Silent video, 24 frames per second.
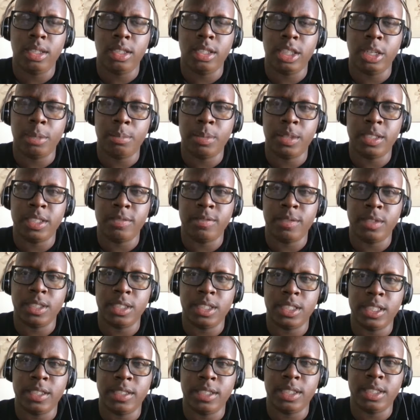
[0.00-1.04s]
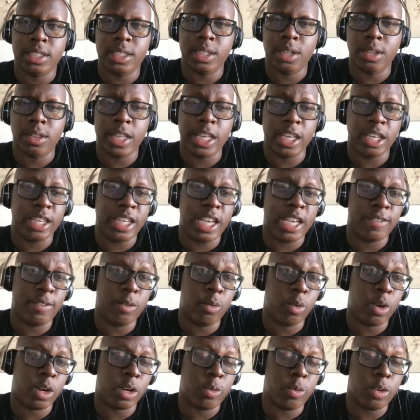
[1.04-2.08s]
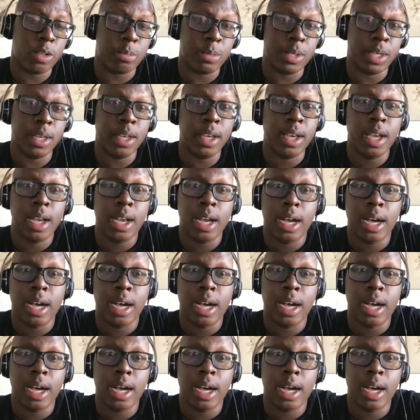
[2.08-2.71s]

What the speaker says: Derek Brunson versus Darren Till. Thank you guys for working with me.